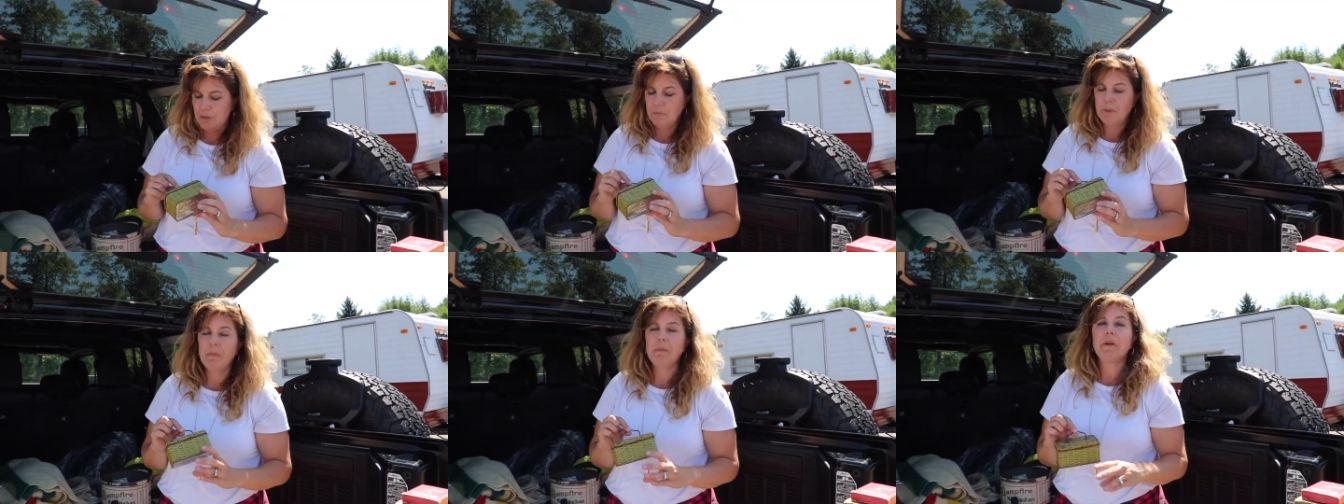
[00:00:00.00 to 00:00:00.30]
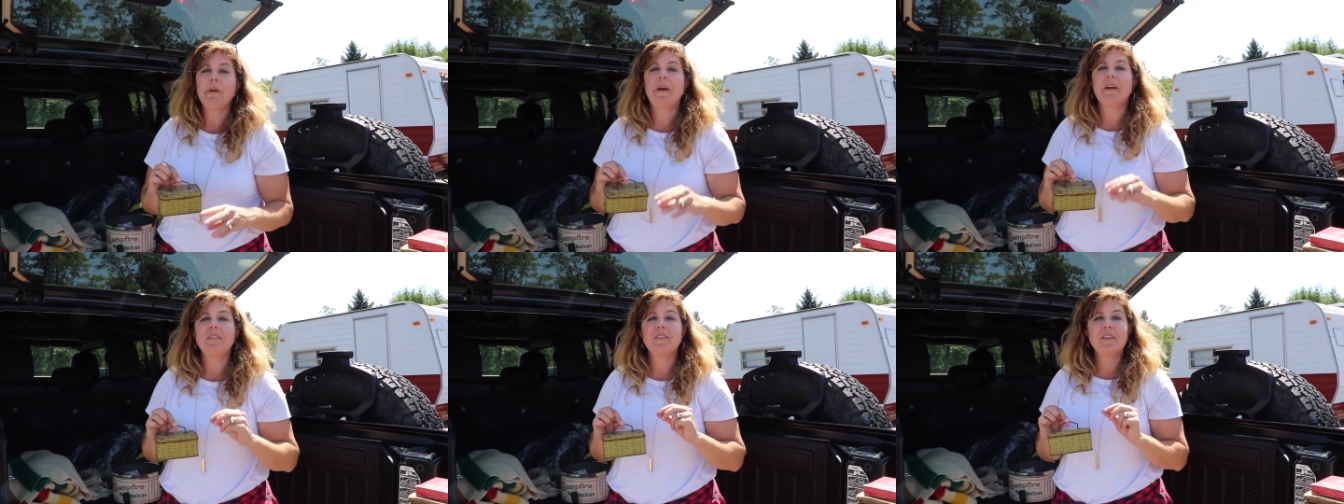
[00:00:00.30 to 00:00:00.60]
Remember
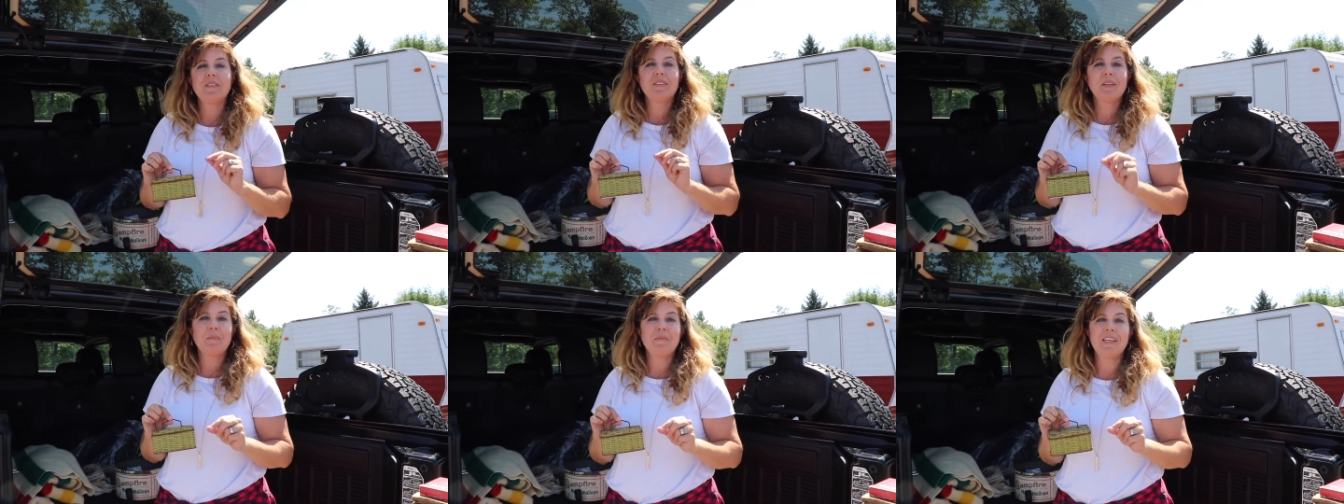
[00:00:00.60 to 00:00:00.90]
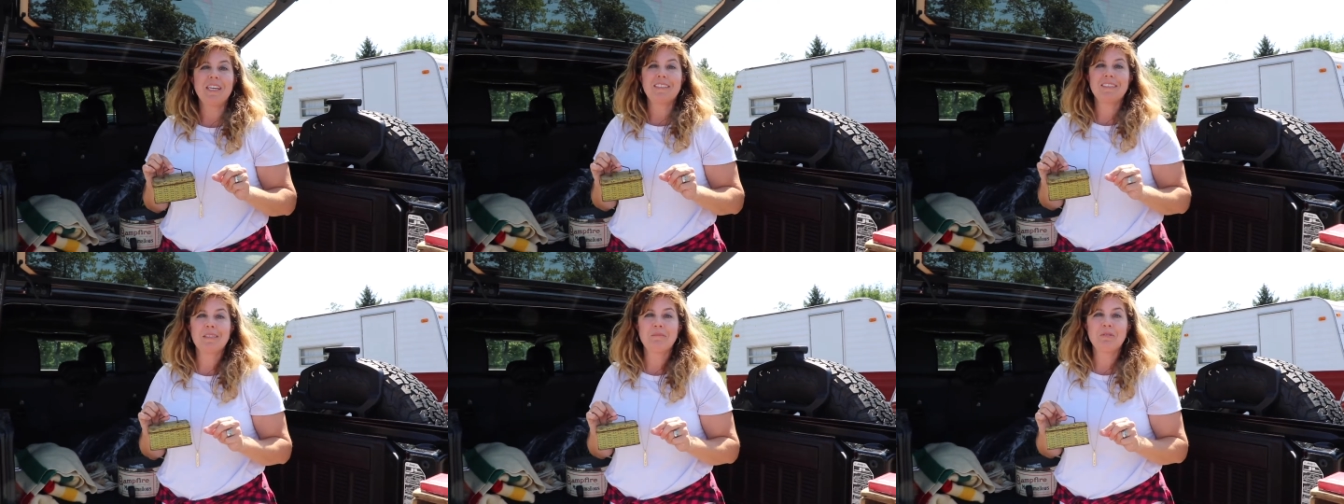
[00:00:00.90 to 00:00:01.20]
how I said some
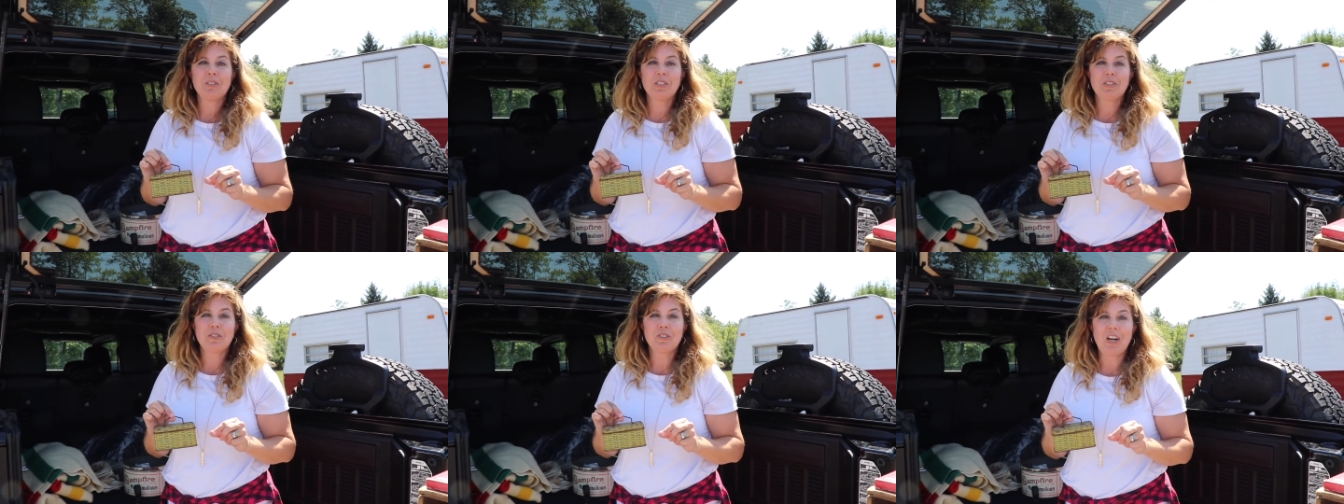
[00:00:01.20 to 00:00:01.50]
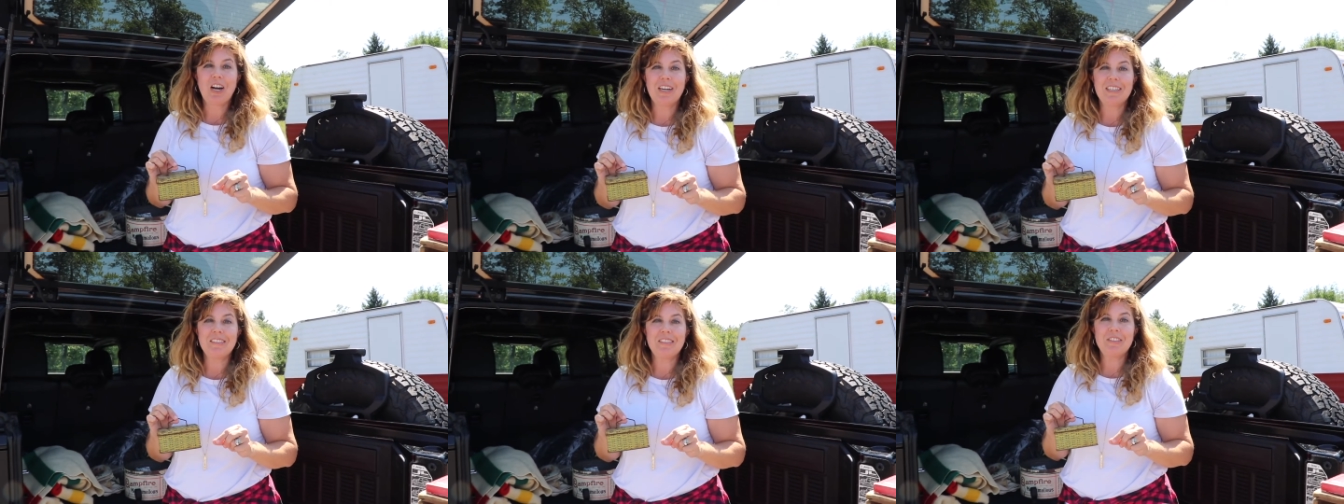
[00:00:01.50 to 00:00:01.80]
things I'm just
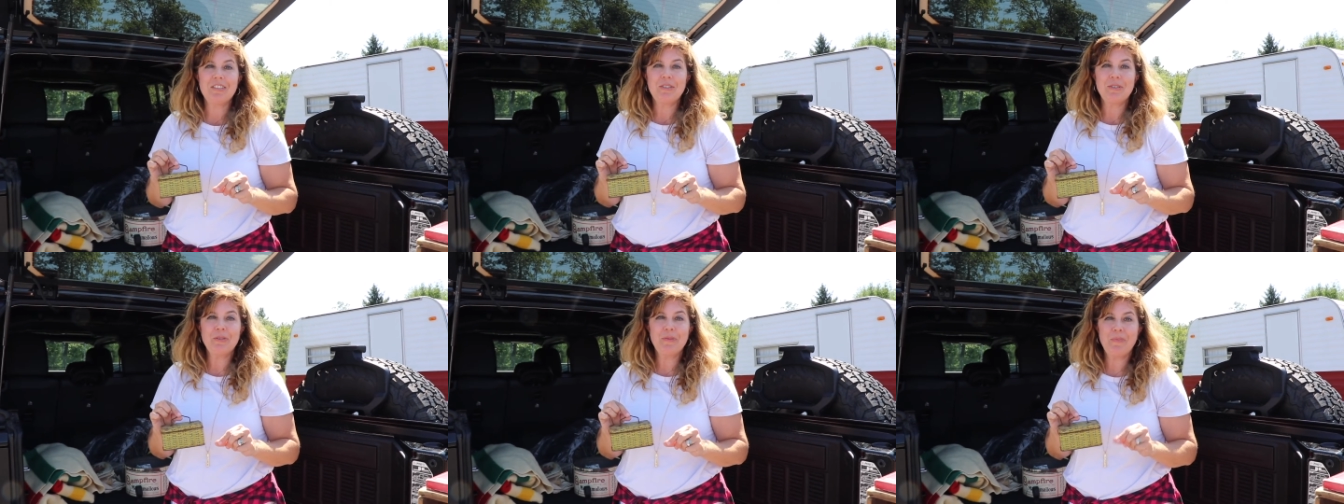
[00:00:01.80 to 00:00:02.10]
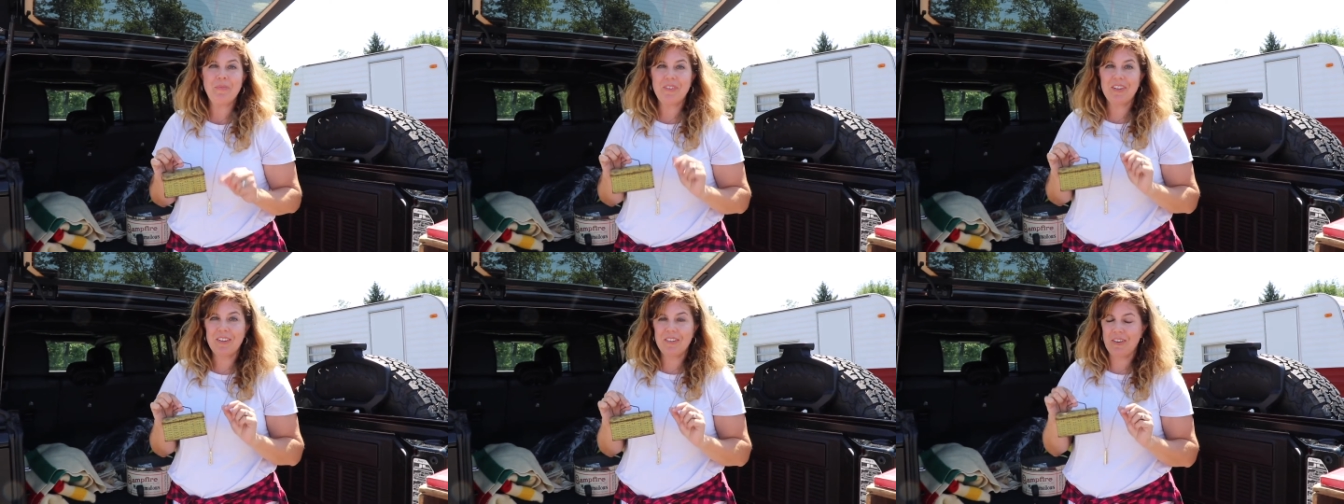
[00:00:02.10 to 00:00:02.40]
drawn to?
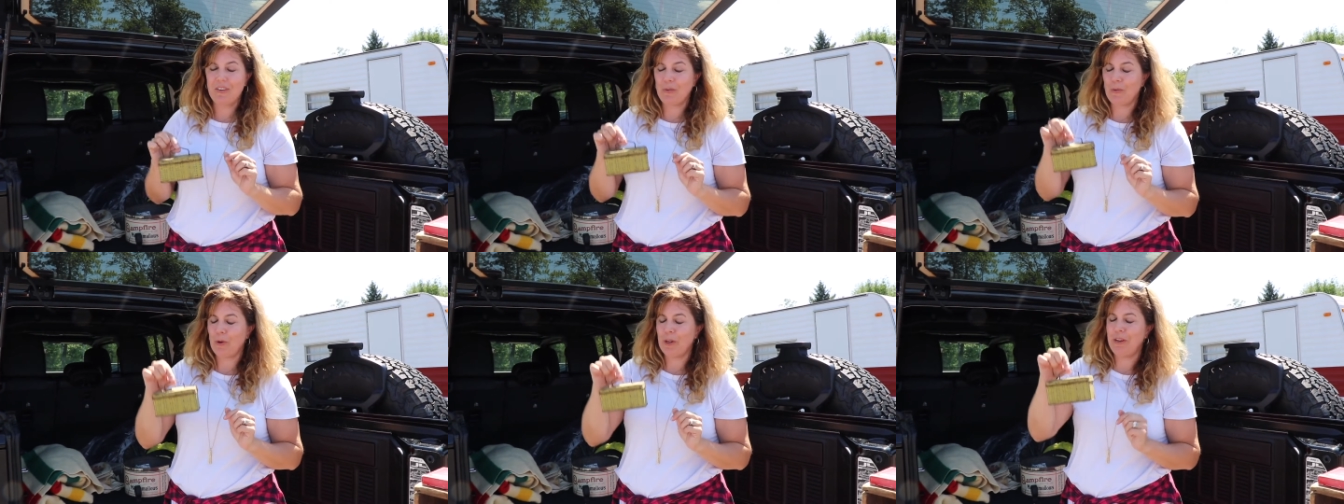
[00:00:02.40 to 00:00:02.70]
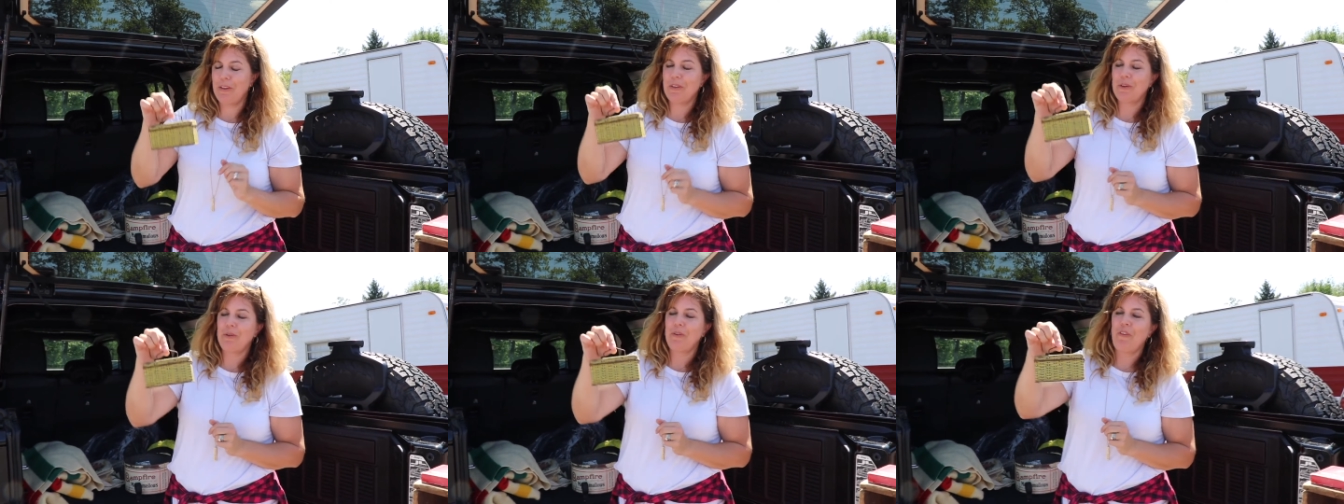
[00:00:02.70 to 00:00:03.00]
This is one
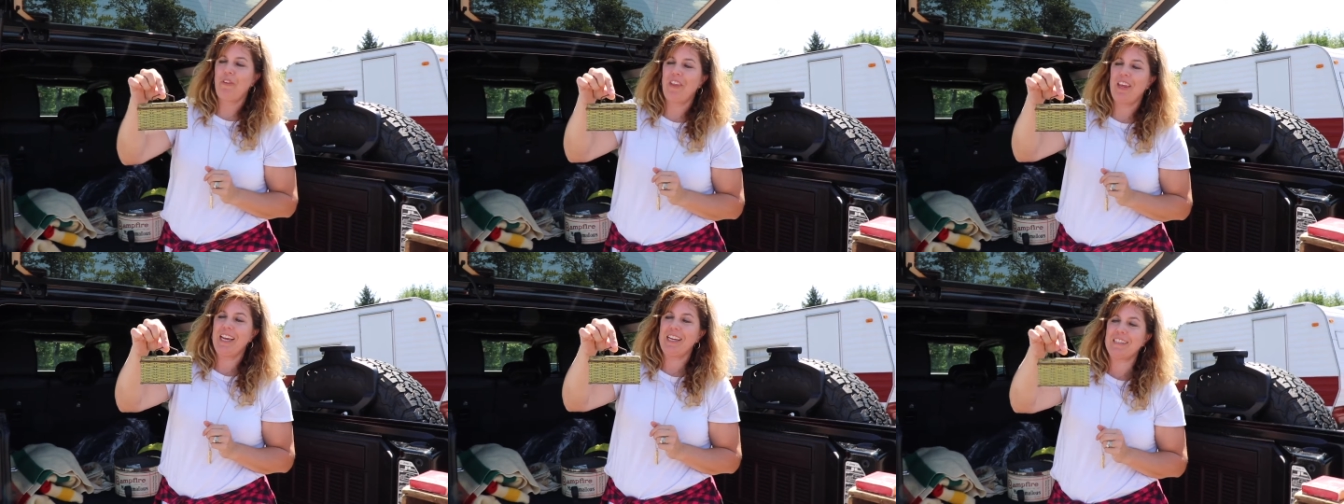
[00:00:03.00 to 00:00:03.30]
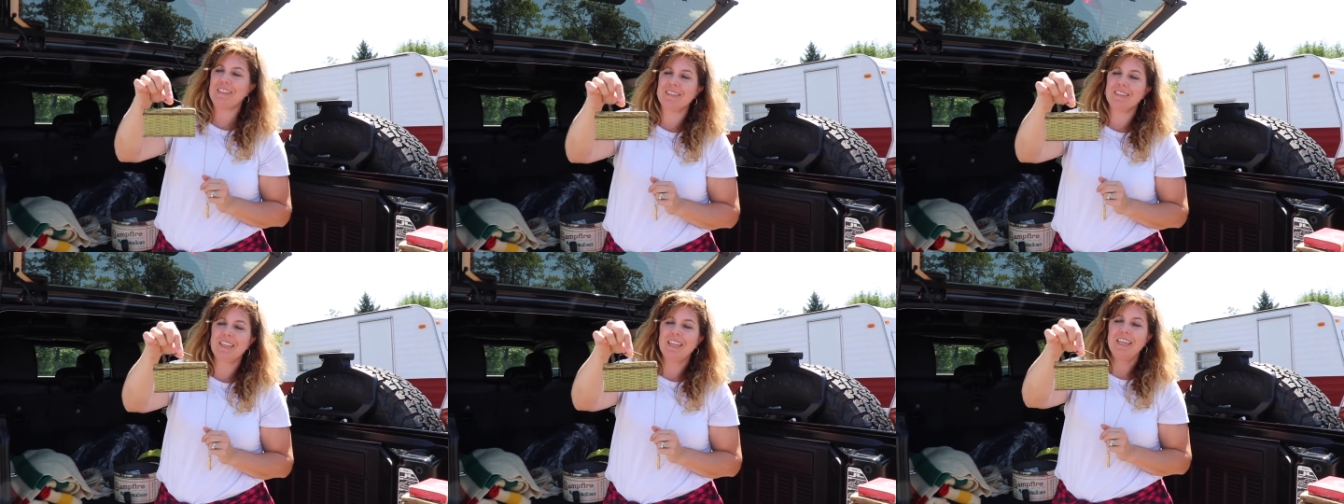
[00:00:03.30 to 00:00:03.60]
of those
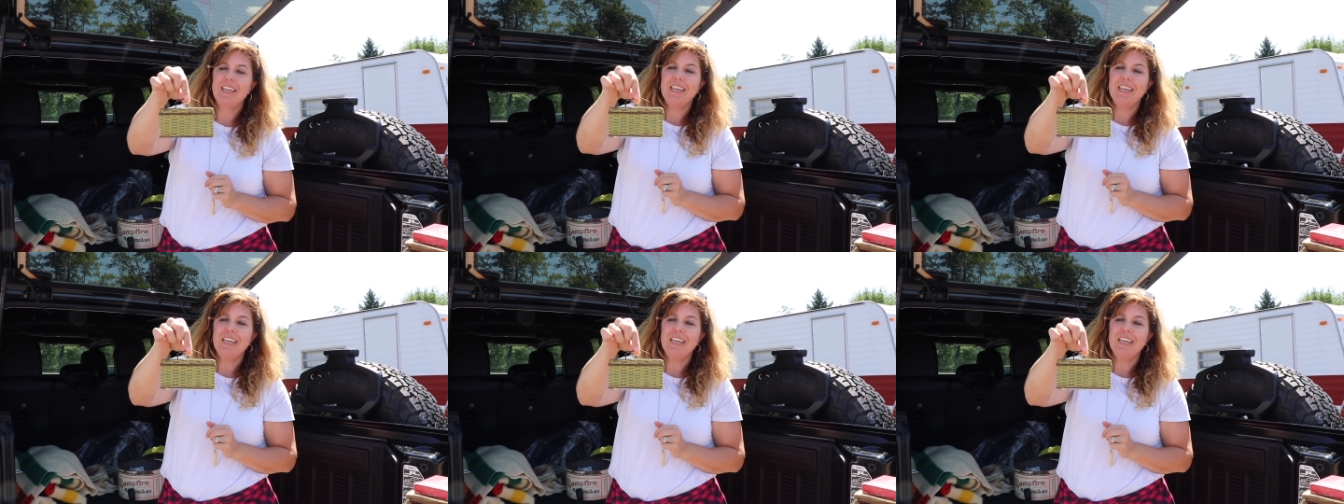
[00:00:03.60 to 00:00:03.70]
things.